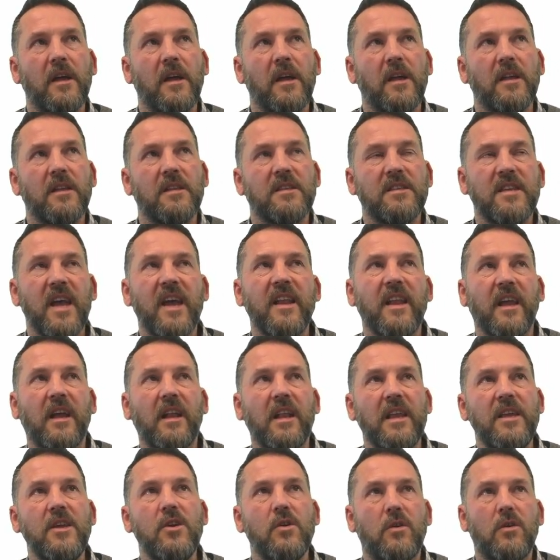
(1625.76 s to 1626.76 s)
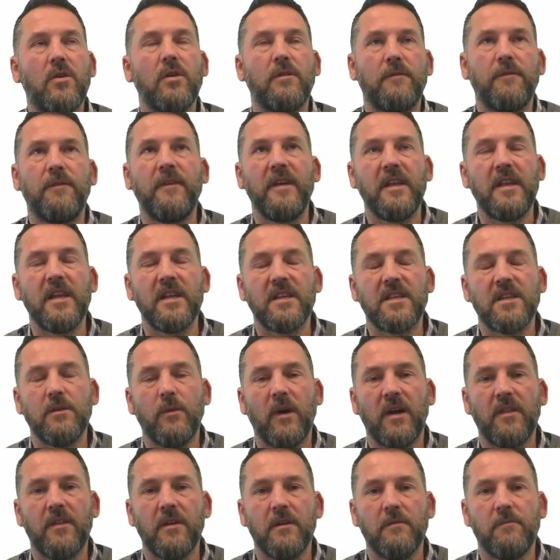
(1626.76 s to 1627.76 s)
technically you could feed it to
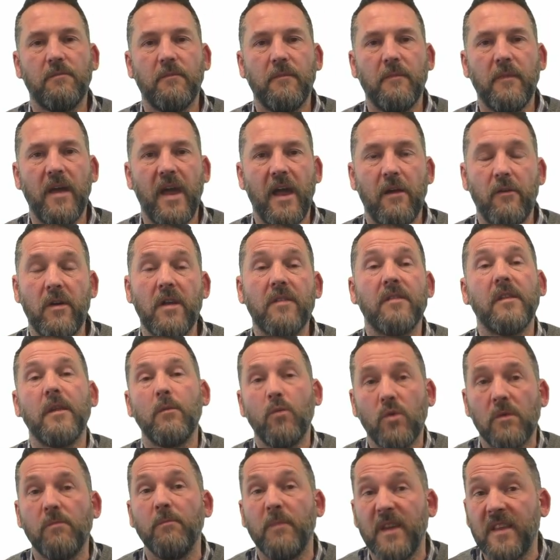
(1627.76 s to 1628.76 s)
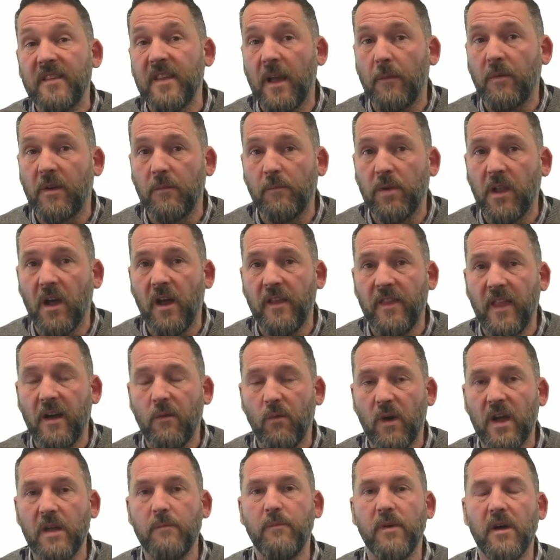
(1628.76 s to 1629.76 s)
other areas and it wouldn't be SAP compliant that
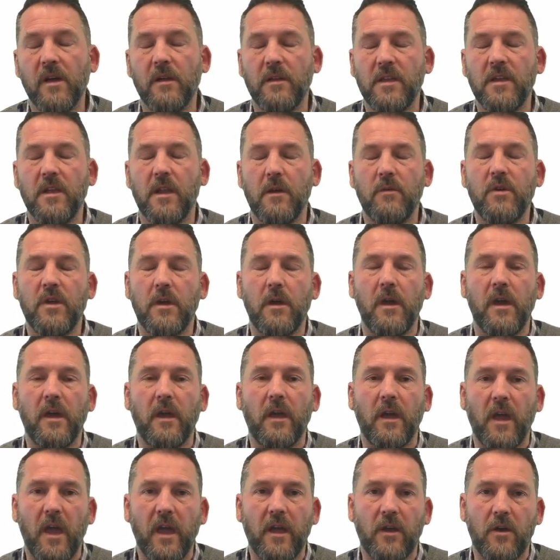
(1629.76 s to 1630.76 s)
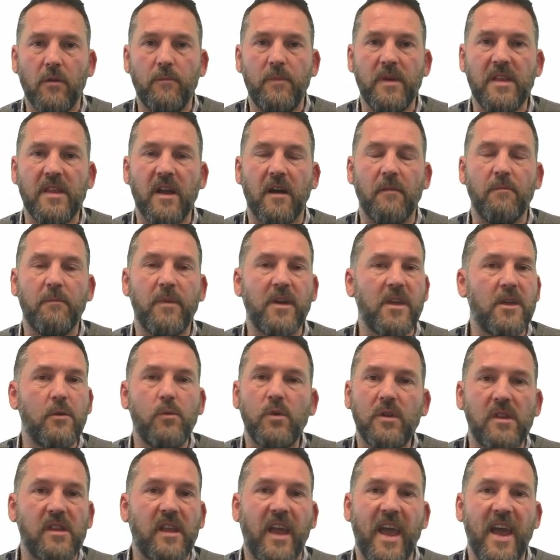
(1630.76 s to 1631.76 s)
way, but you know, it could be done, but you
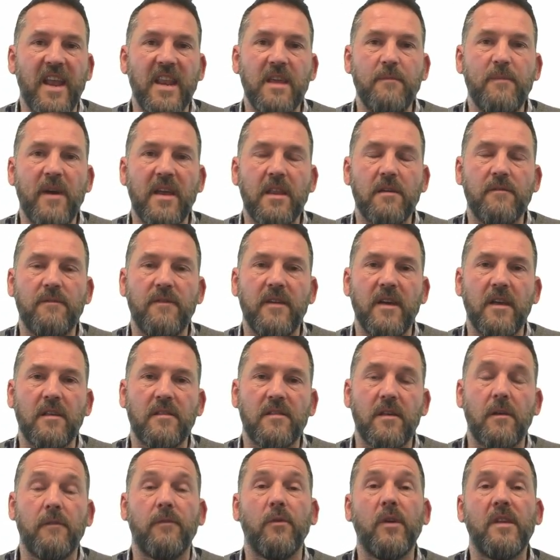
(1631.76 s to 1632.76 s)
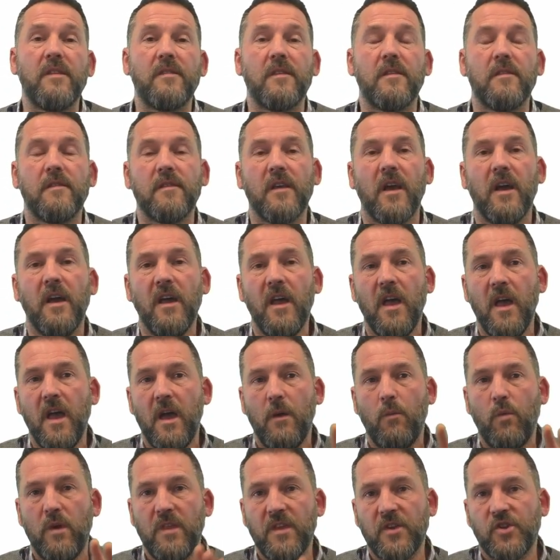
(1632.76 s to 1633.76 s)
wouldn't get any benefit. So for instance,
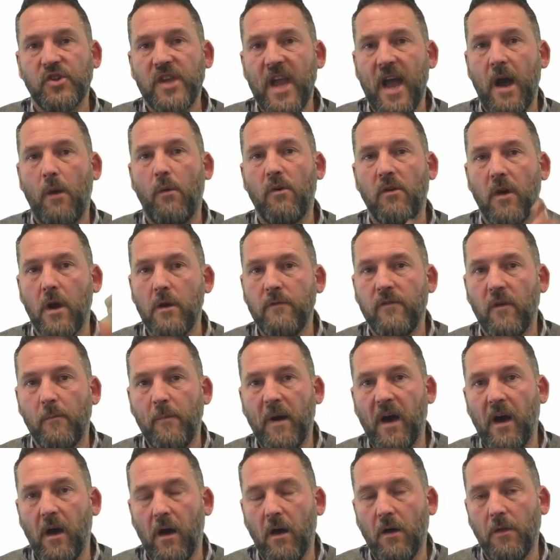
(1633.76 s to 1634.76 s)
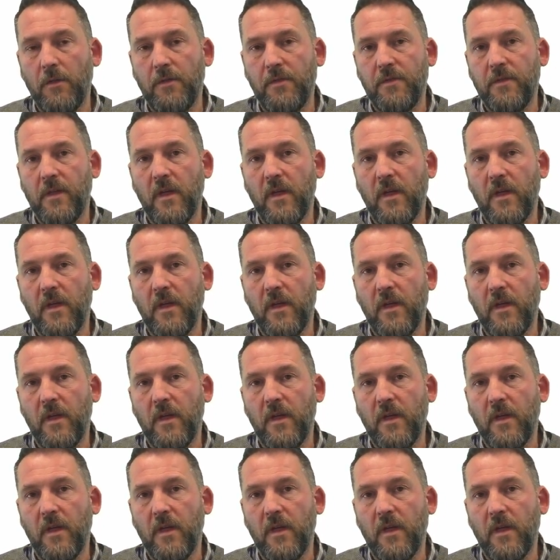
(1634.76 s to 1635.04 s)
with a shower over bath,